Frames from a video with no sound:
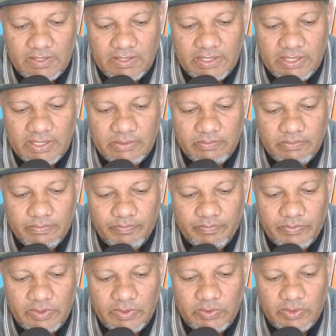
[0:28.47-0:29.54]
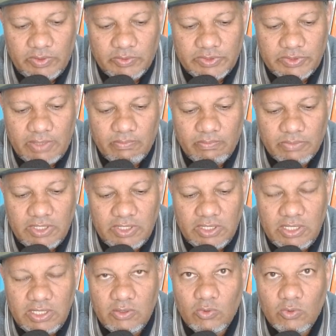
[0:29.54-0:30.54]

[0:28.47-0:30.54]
um, you know, some key